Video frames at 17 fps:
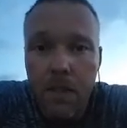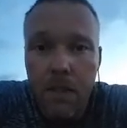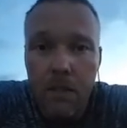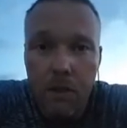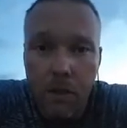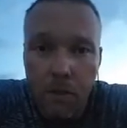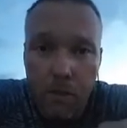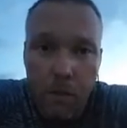
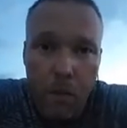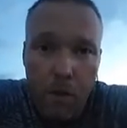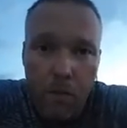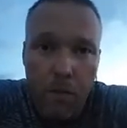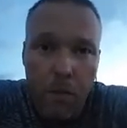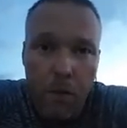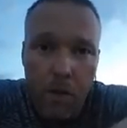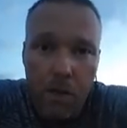So
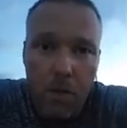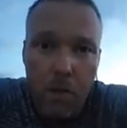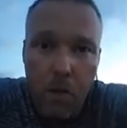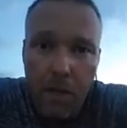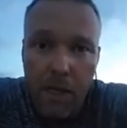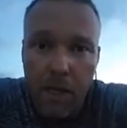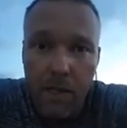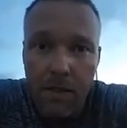
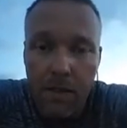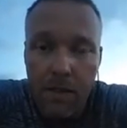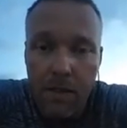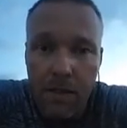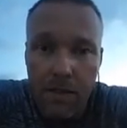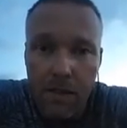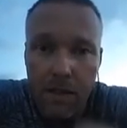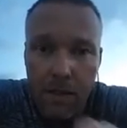40-40-20
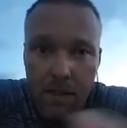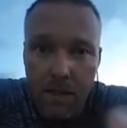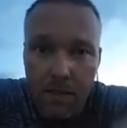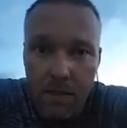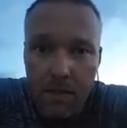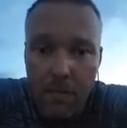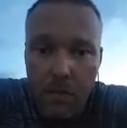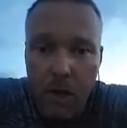
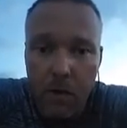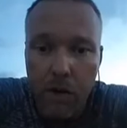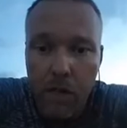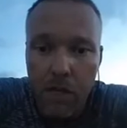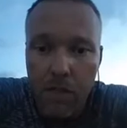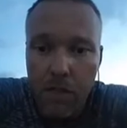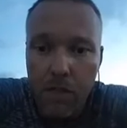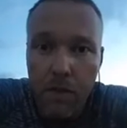is my
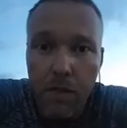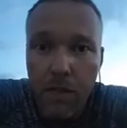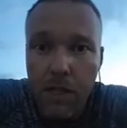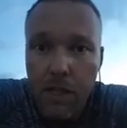ratio.